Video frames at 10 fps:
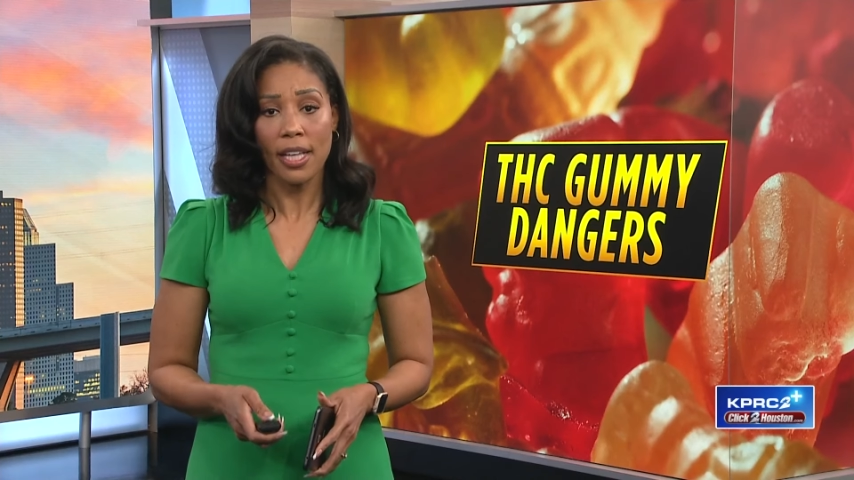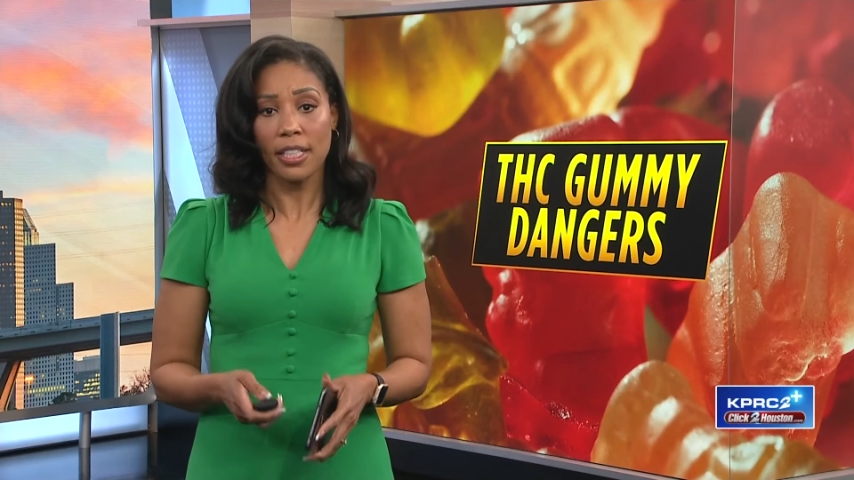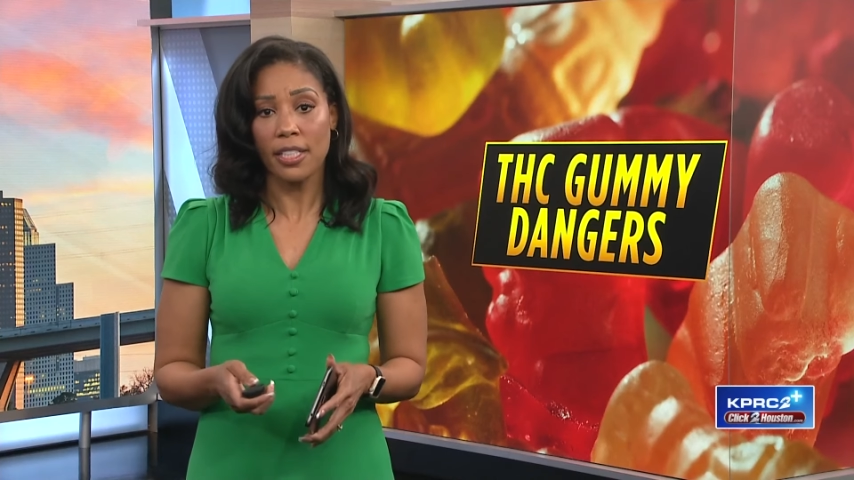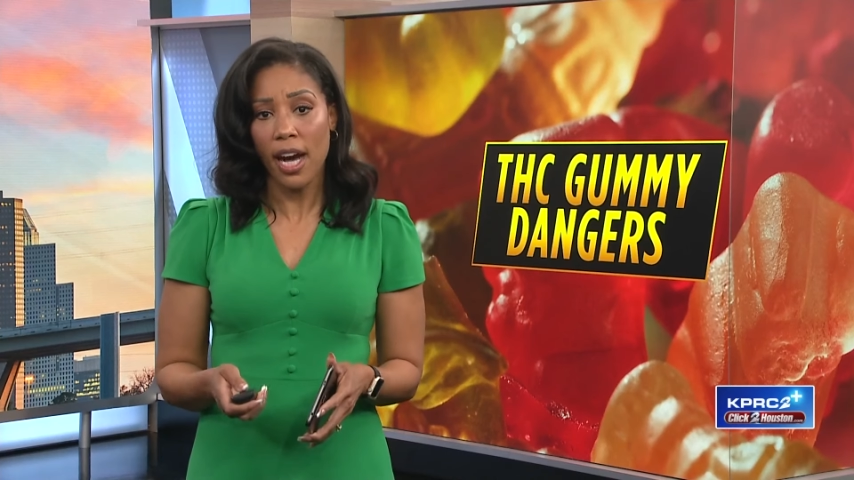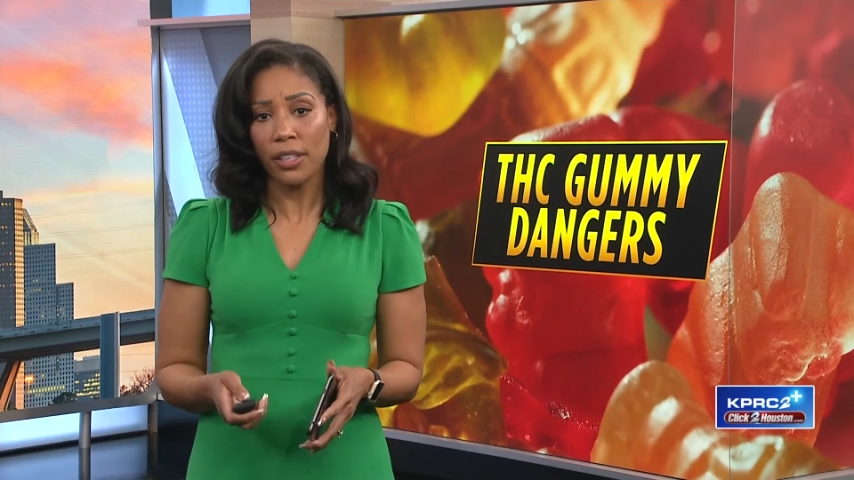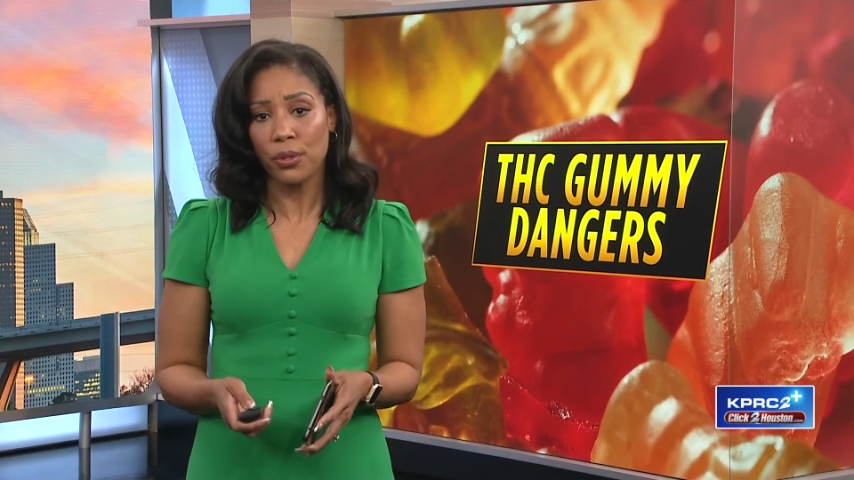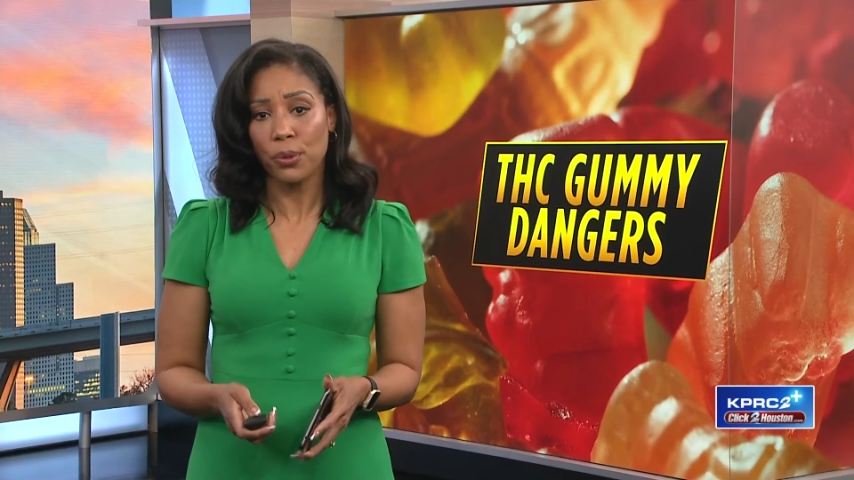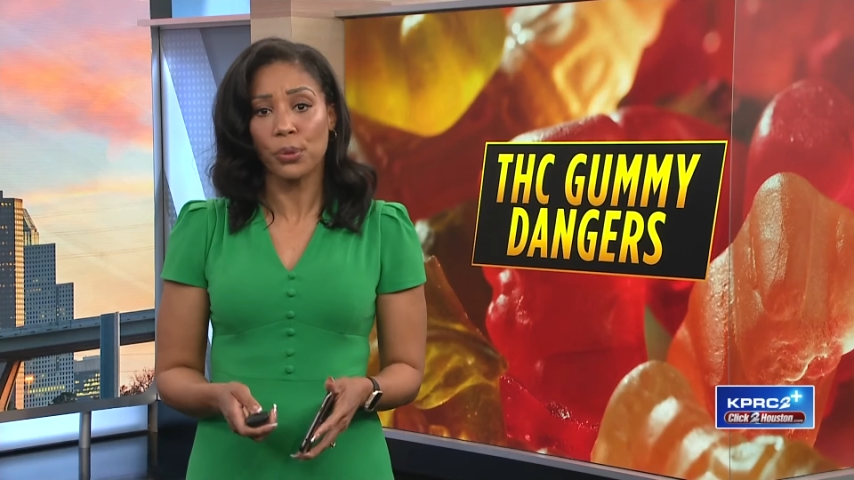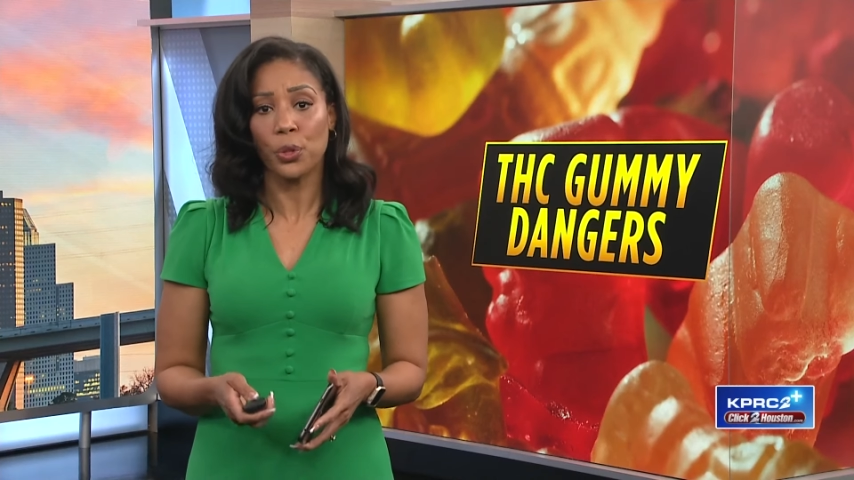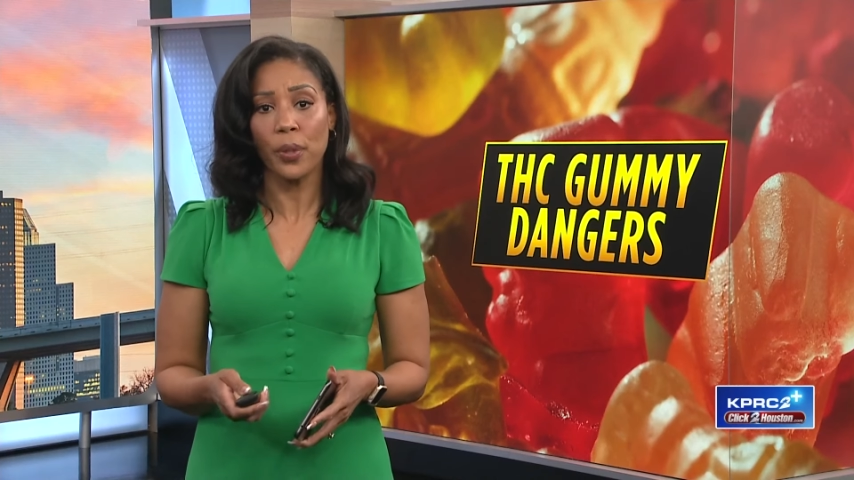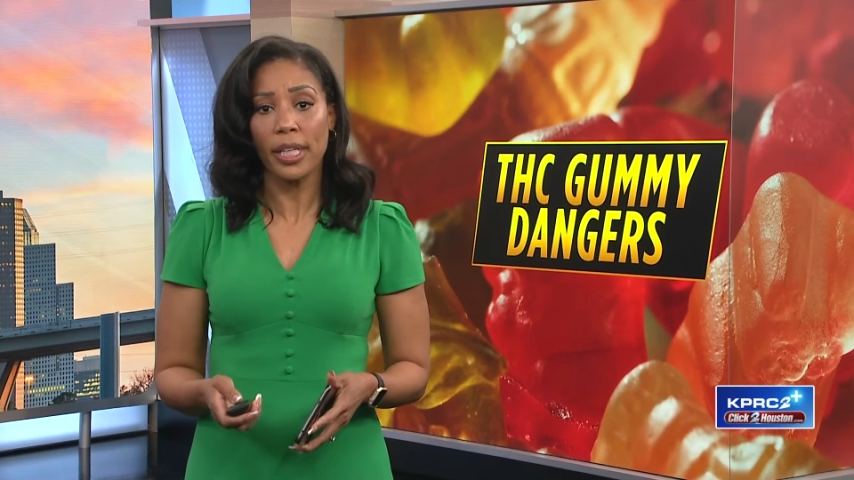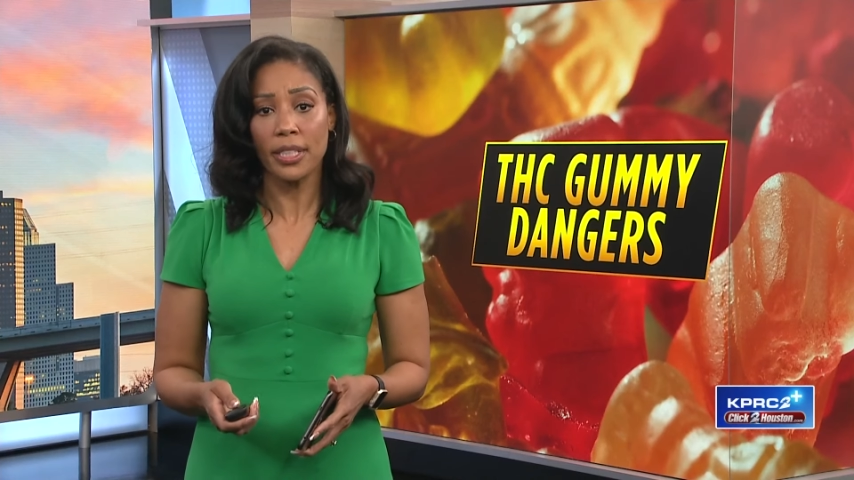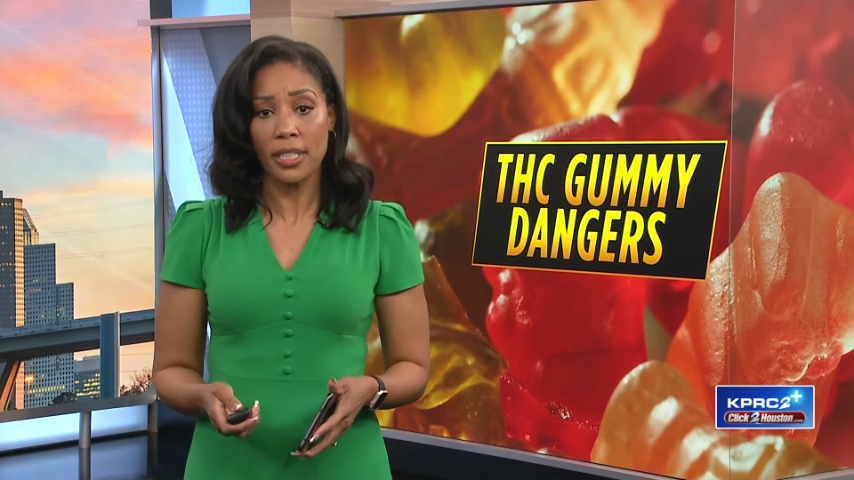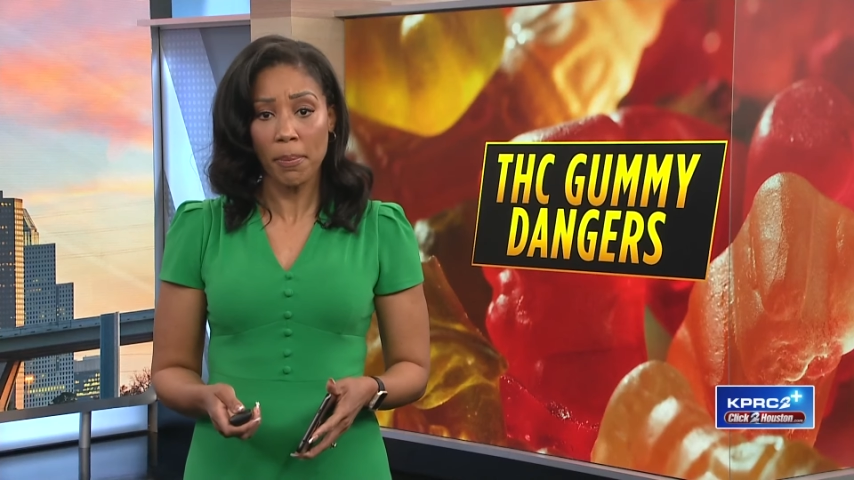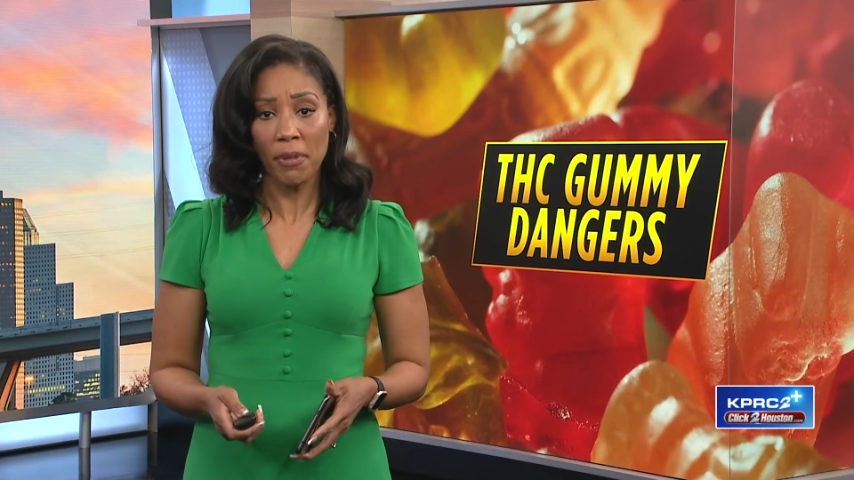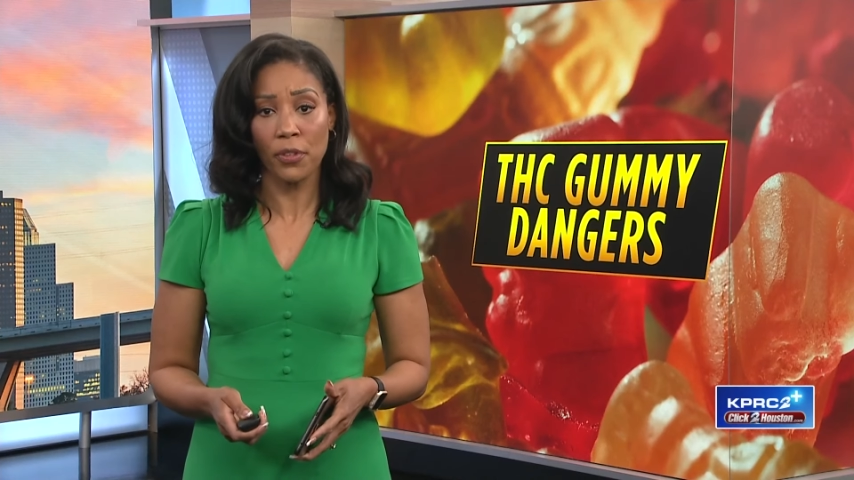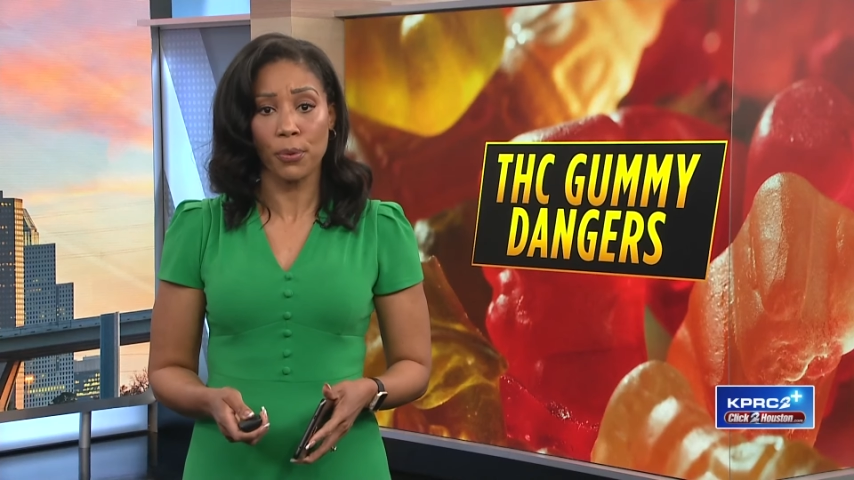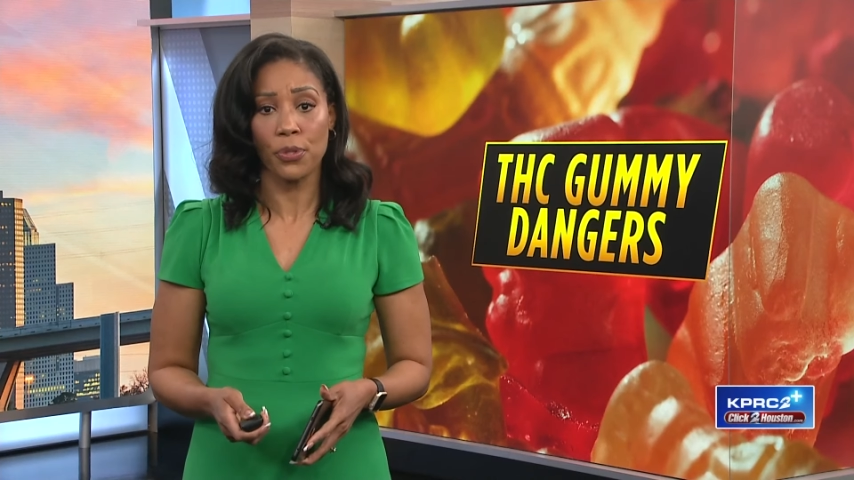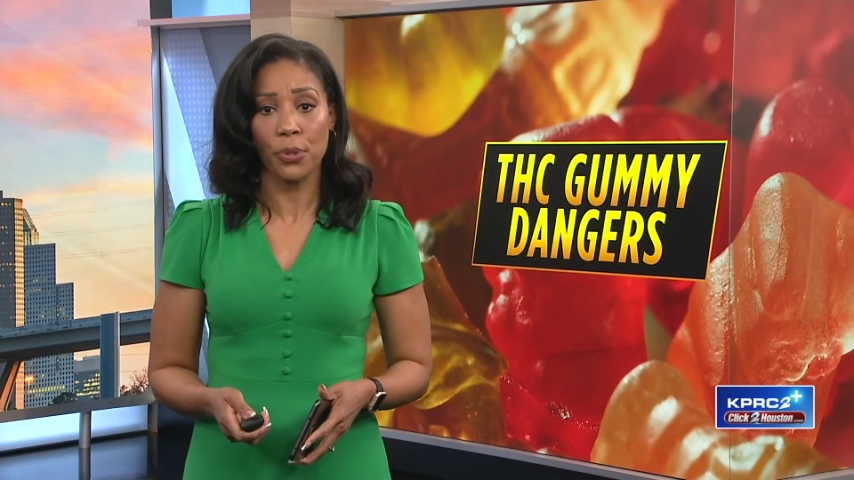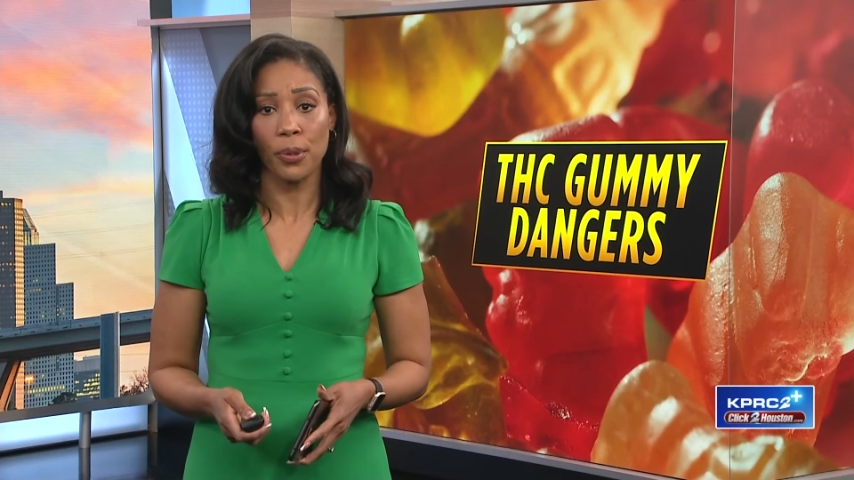The doctor who treated some of
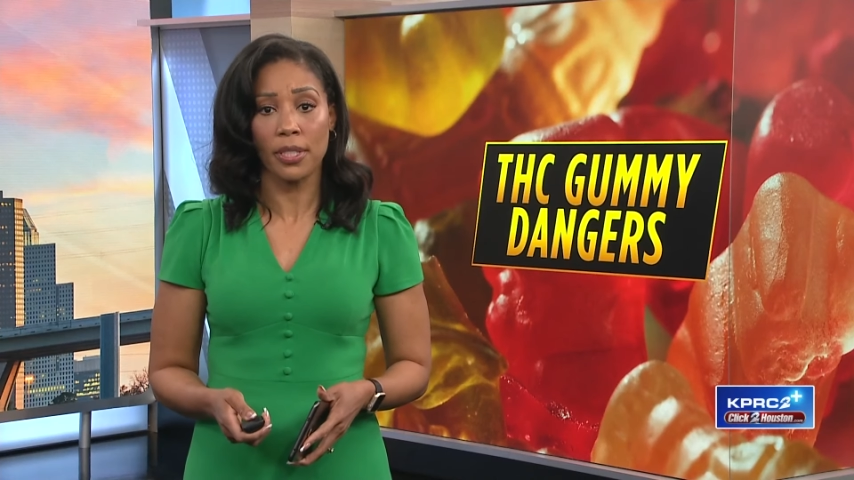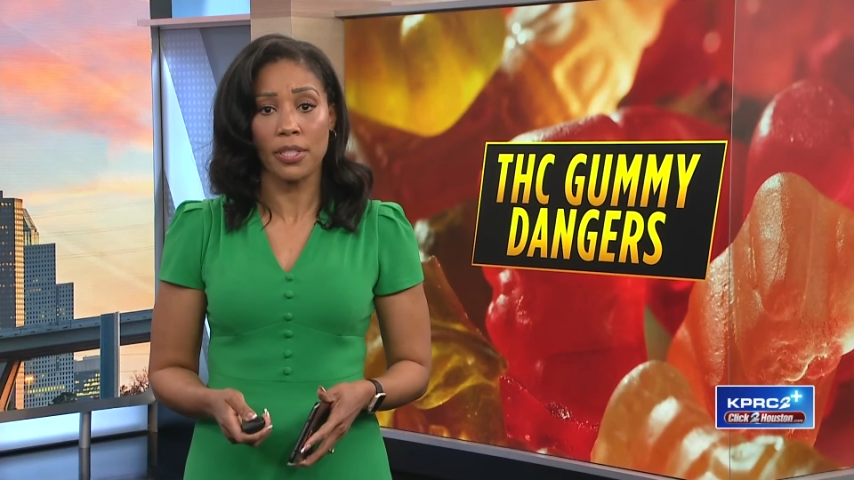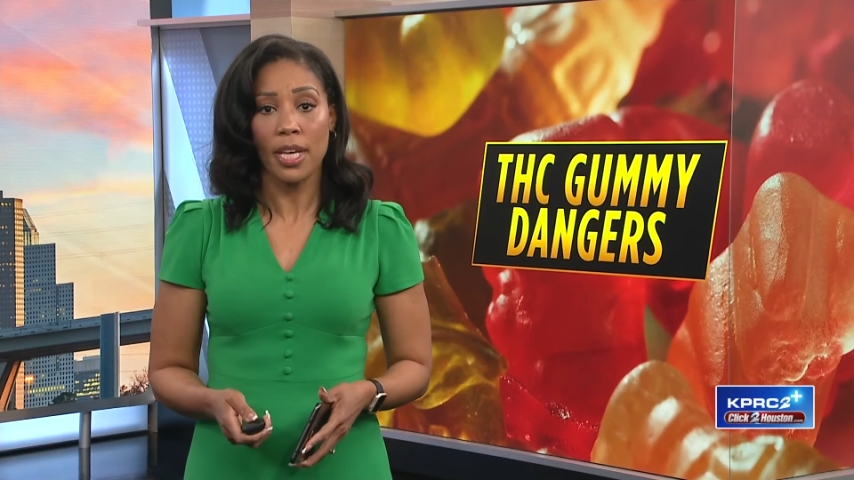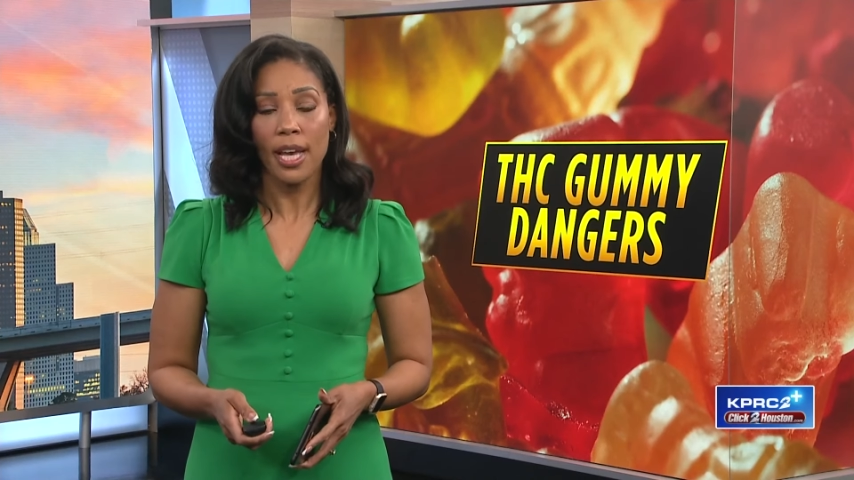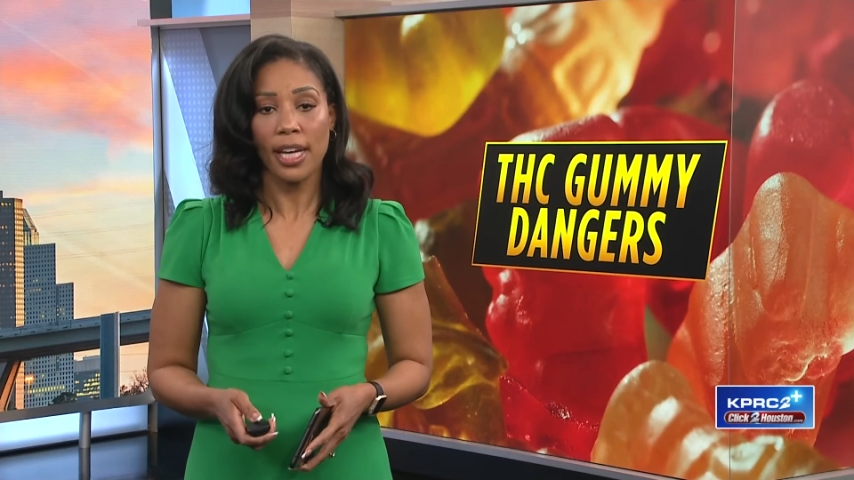those students